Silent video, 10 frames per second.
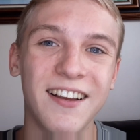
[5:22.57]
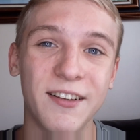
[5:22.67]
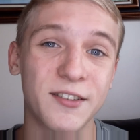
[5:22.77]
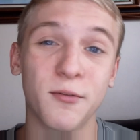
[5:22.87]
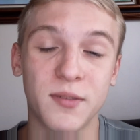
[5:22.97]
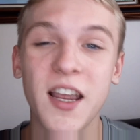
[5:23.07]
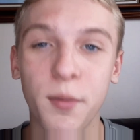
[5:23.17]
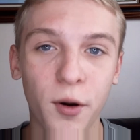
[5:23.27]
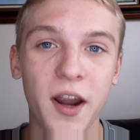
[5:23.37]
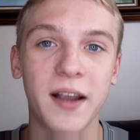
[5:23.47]
So take
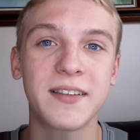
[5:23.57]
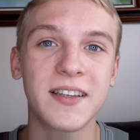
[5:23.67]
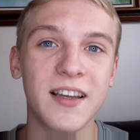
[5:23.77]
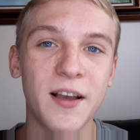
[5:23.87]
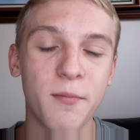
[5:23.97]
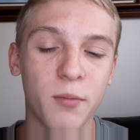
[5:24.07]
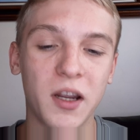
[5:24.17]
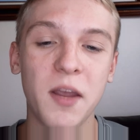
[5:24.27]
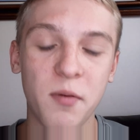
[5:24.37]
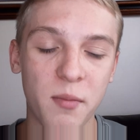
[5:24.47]
breaks, but
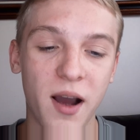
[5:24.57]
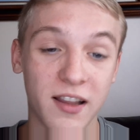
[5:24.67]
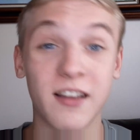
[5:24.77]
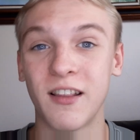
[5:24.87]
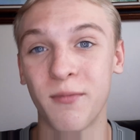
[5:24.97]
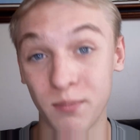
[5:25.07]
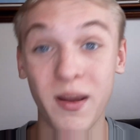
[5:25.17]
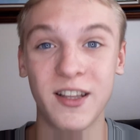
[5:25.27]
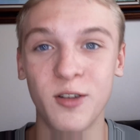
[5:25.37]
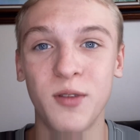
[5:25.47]
keep in mind, like, the
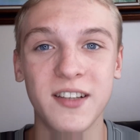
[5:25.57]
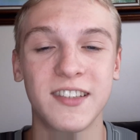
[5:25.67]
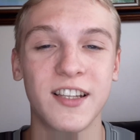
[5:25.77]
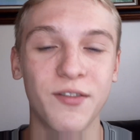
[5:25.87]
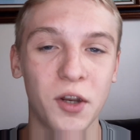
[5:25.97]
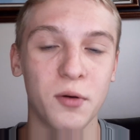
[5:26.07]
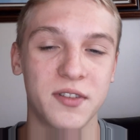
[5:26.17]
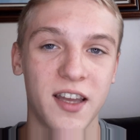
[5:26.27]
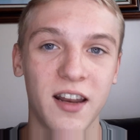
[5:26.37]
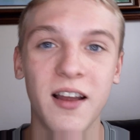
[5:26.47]
main two things in this video is
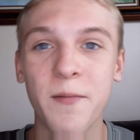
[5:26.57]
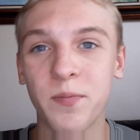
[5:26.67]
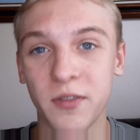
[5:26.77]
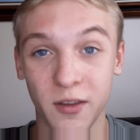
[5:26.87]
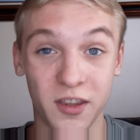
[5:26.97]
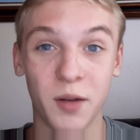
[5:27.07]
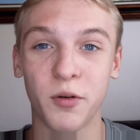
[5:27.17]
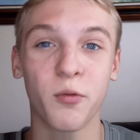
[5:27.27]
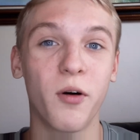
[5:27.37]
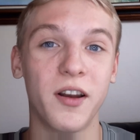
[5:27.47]
that number
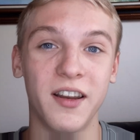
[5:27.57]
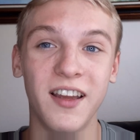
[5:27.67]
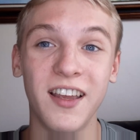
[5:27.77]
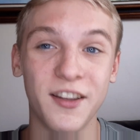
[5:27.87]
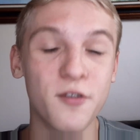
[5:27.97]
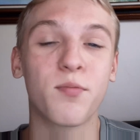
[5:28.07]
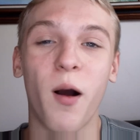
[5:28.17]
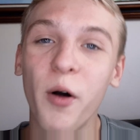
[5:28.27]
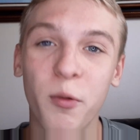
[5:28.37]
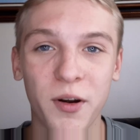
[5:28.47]
one, you
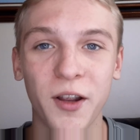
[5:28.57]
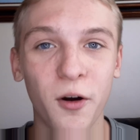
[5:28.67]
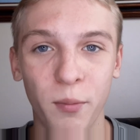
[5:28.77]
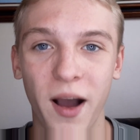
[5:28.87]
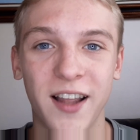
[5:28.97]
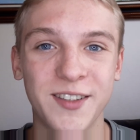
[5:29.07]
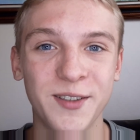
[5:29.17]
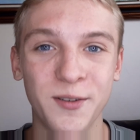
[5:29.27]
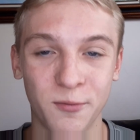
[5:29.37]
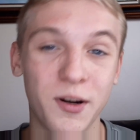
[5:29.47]
probably want to go back
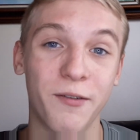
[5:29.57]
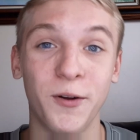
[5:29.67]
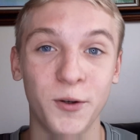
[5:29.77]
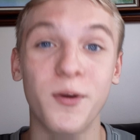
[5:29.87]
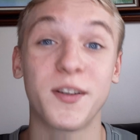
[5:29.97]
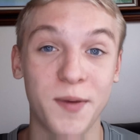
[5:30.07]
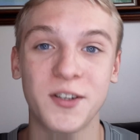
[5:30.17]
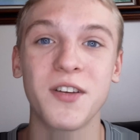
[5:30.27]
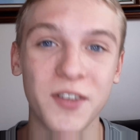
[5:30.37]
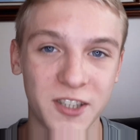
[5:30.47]
to whatever you're doing,
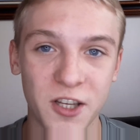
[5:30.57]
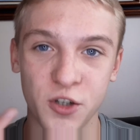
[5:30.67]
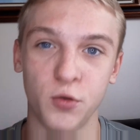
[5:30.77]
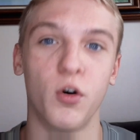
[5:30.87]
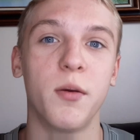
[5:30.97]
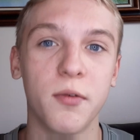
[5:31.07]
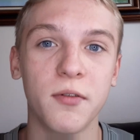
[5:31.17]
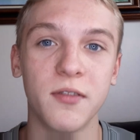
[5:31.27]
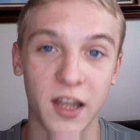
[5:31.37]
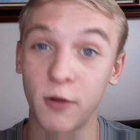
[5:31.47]
especially if it's
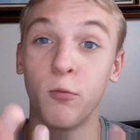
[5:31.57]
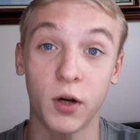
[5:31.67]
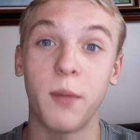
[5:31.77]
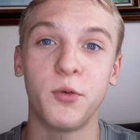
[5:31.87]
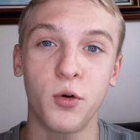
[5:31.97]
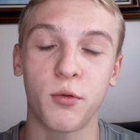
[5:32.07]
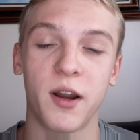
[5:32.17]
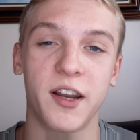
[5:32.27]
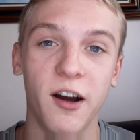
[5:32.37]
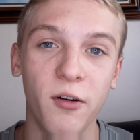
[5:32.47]
enjoyable, like what I'm doing right
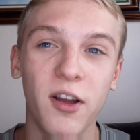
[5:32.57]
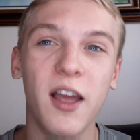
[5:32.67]
now.